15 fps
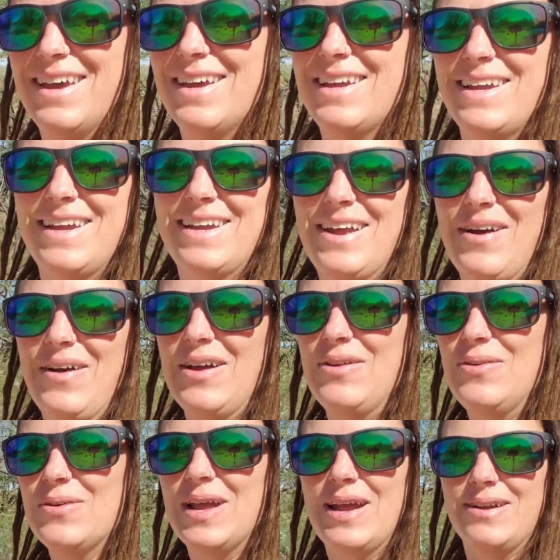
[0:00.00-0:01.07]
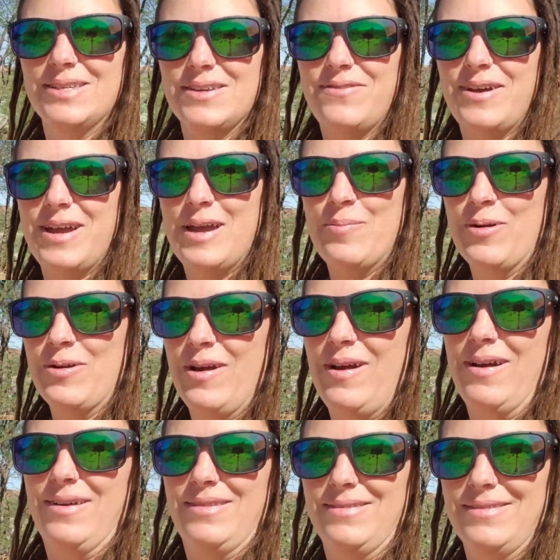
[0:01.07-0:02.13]
And who cares if I am or
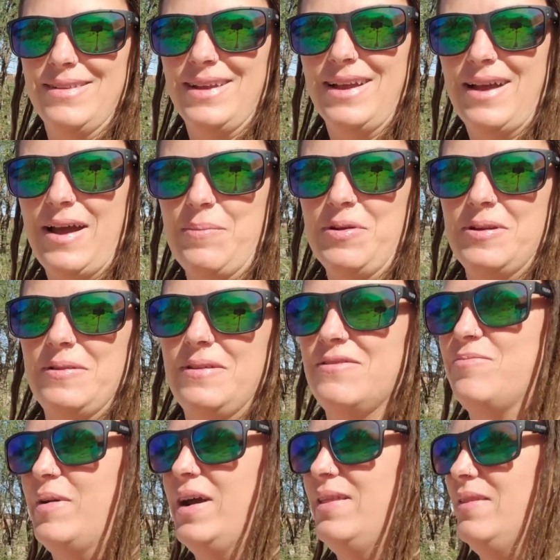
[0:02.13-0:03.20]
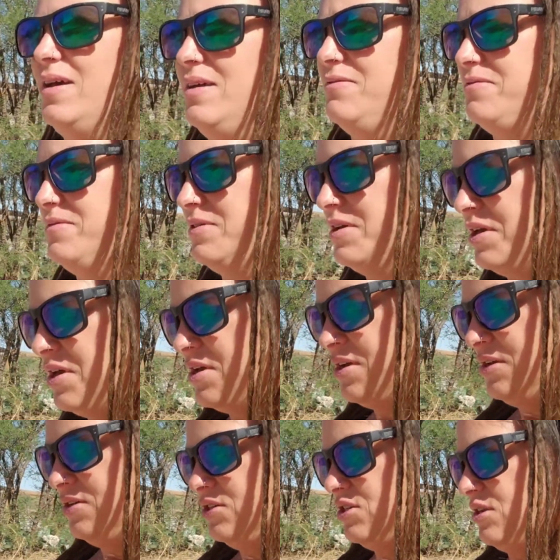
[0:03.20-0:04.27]
not? Like, I'm going to live my life.
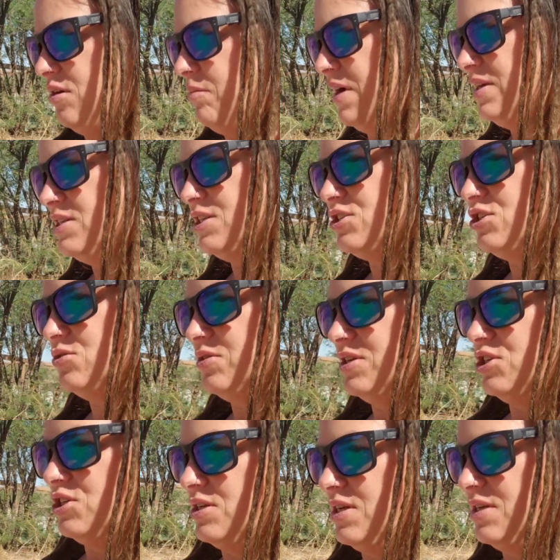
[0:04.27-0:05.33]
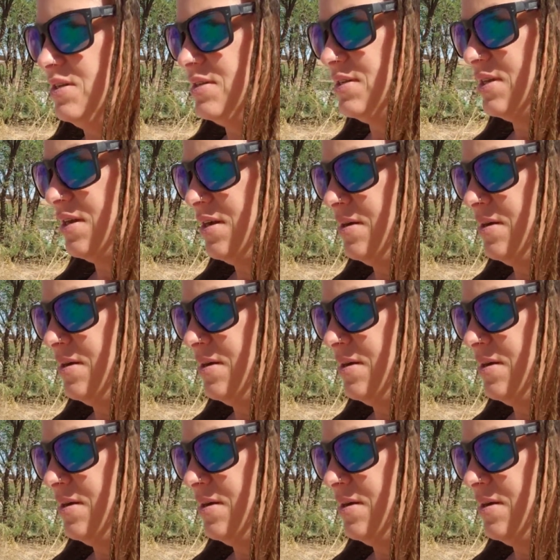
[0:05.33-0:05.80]
So my situation is,